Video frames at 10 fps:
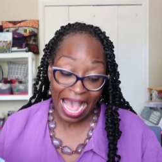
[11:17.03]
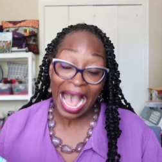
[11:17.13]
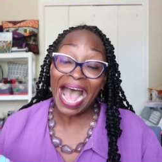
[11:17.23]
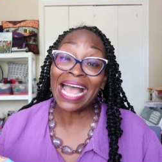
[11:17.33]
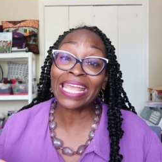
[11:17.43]

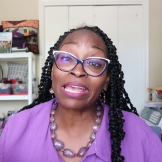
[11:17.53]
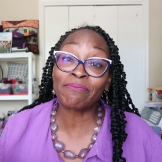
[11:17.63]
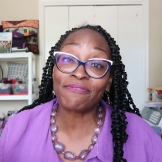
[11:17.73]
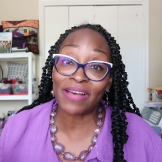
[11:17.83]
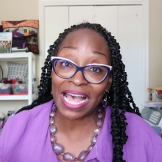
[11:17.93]
I
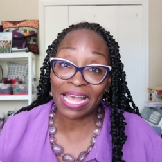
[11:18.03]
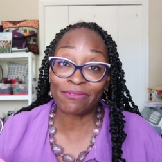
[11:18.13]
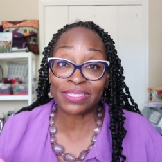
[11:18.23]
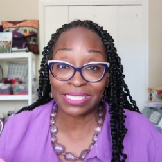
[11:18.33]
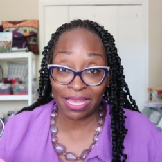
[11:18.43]
am
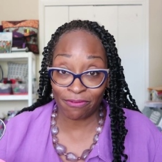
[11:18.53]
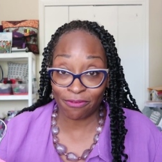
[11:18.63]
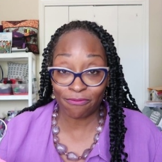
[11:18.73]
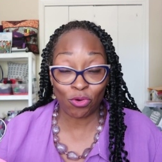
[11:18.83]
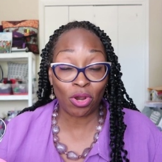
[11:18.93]
five
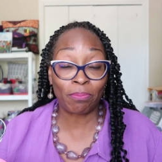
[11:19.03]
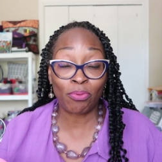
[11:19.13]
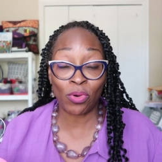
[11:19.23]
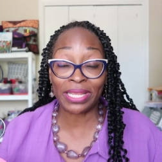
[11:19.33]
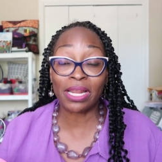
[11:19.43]
seven for a
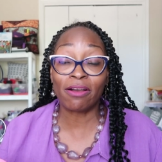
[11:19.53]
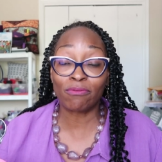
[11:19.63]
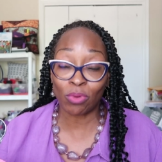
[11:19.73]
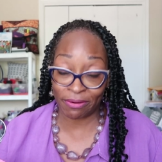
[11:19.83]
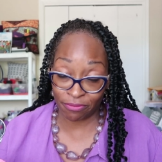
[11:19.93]
point
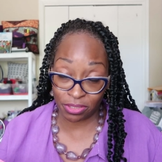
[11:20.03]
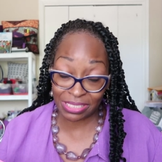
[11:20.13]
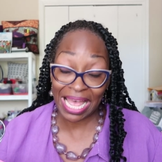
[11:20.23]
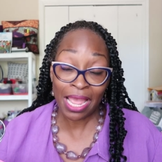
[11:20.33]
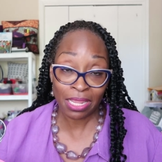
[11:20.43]
of
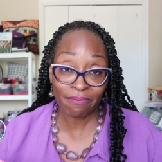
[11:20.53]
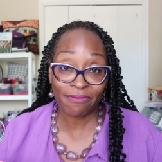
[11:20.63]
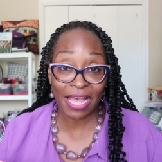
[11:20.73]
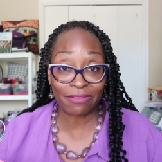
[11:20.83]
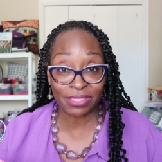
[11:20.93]
reference. I am
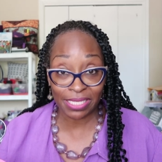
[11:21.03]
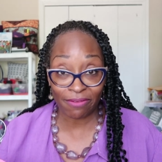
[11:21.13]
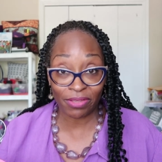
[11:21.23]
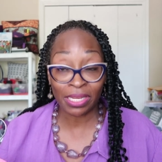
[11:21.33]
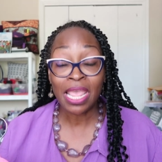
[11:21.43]
five
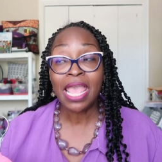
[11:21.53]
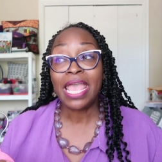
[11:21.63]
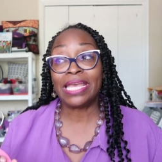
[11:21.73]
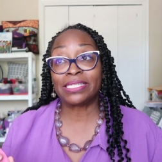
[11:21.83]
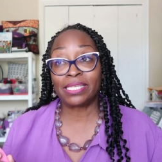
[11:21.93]
seven,
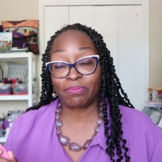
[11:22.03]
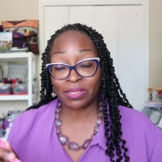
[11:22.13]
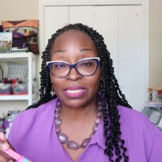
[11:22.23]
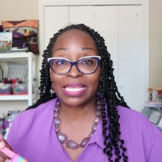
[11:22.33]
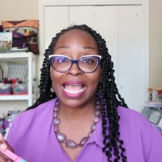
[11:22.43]
and
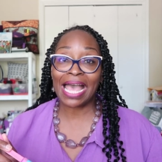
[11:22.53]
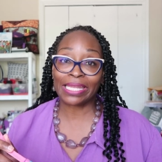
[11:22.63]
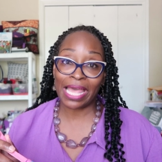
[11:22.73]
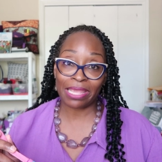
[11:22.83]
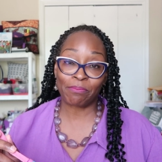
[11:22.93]
typically I
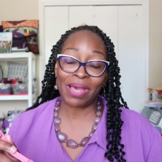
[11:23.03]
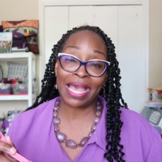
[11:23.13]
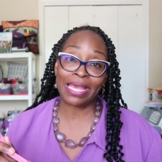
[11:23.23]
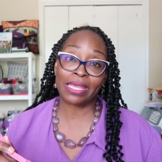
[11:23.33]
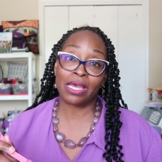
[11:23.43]
like
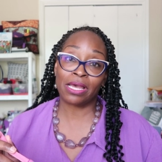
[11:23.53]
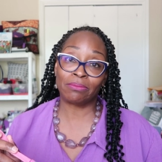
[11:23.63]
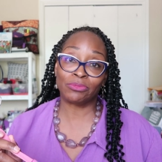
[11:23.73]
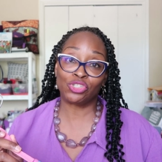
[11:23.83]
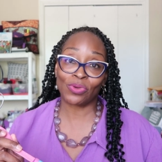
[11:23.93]
my
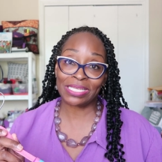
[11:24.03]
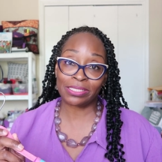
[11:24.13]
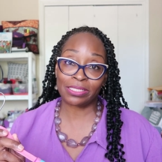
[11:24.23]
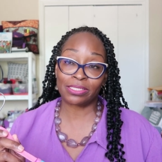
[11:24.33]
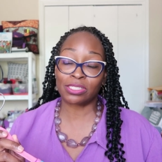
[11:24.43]
um,
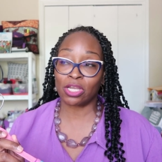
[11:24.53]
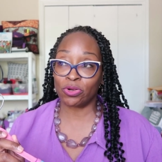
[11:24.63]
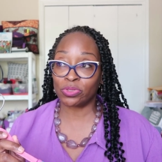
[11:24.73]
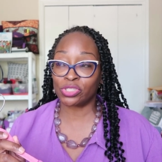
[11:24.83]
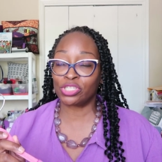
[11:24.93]
dresses,
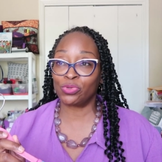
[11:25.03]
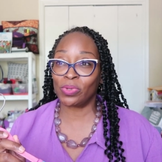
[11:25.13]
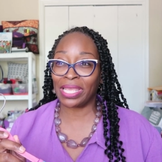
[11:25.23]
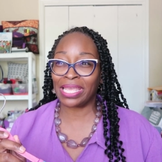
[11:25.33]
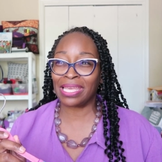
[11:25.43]
skirts
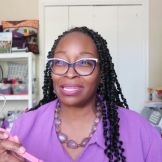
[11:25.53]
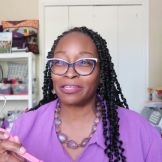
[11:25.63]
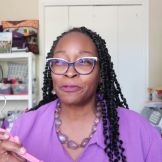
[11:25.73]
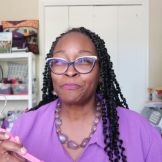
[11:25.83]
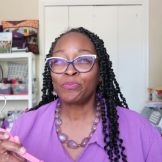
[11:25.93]
to
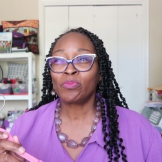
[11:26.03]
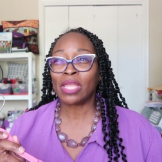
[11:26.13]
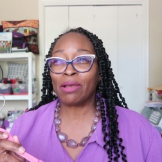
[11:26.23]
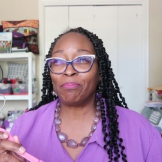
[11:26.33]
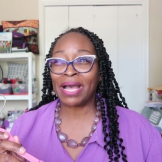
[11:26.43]
end
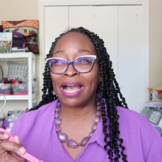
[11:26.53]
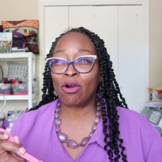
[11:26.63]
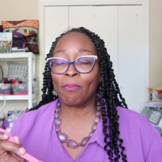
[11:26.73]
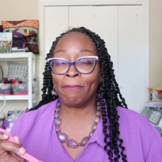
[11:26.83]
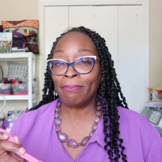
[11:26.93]

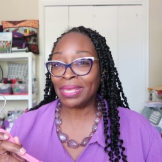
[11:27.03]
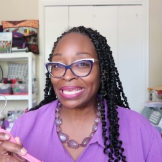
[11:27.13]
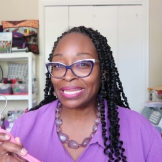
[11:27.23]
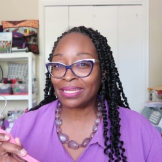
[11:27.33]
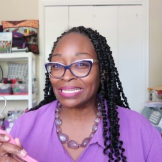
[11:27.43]
about
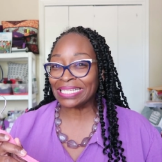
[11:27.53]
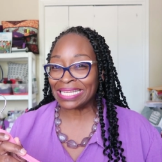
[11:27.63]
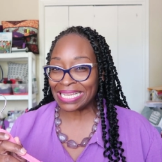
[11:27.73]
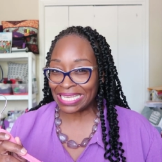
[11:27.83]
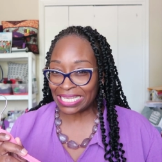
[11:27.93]
mid
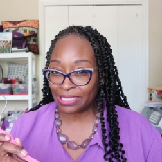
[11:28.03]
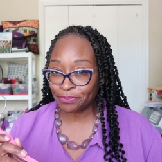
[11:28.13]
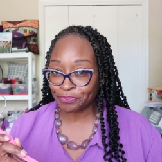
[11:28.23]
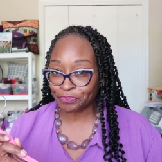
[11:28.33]
knee.